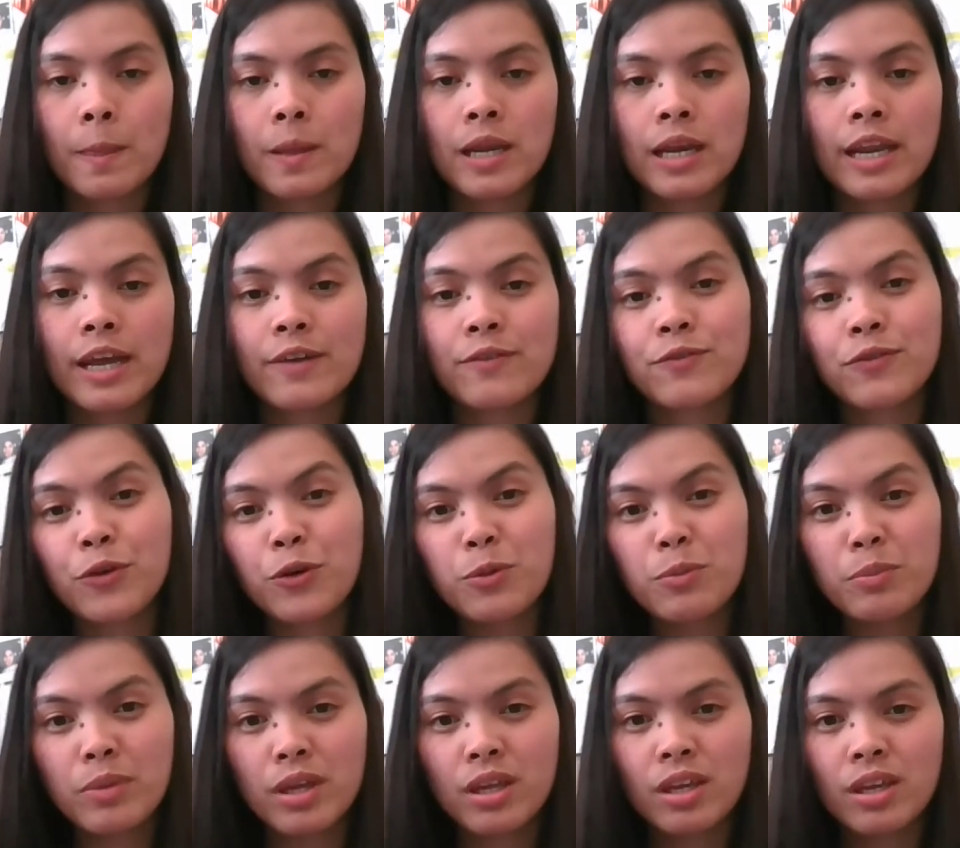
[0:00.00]
Like for
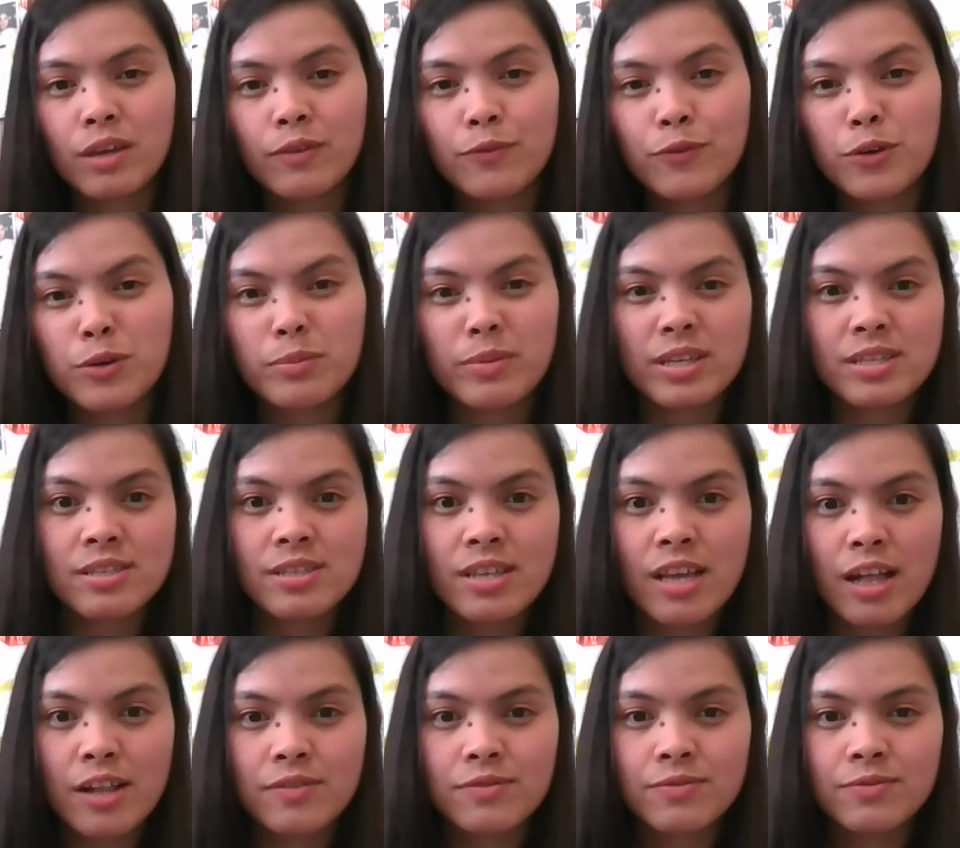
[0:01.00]
me, for
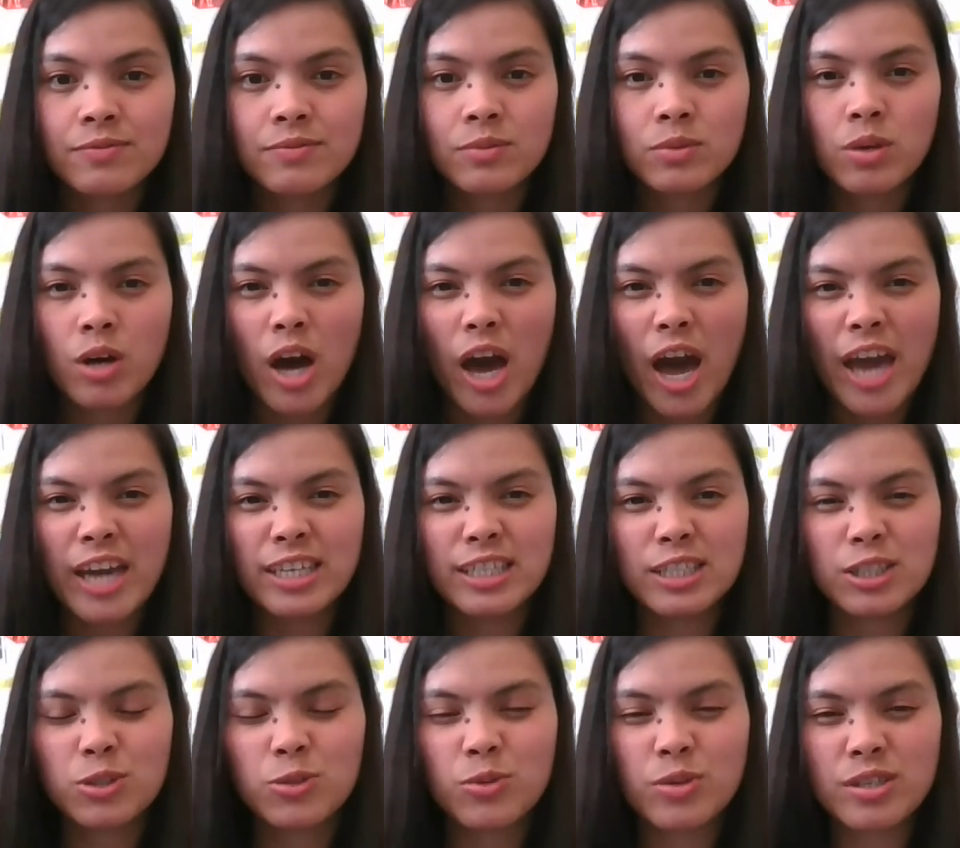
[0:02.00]
myself, I
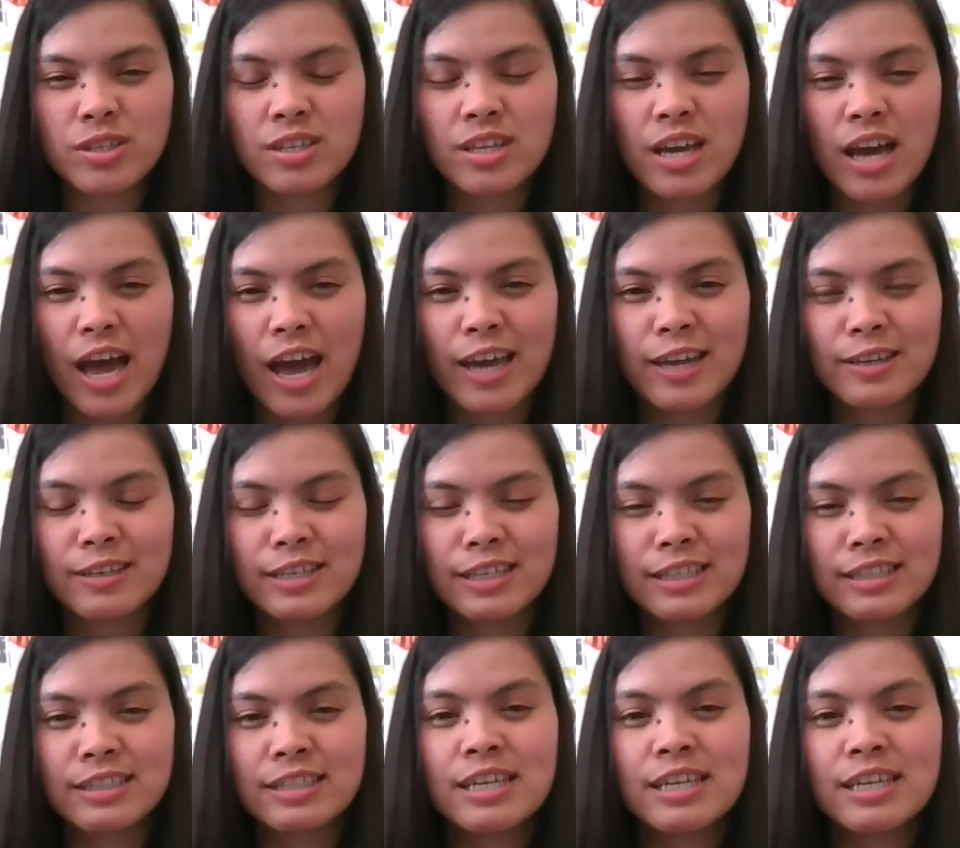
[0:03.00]
need to I need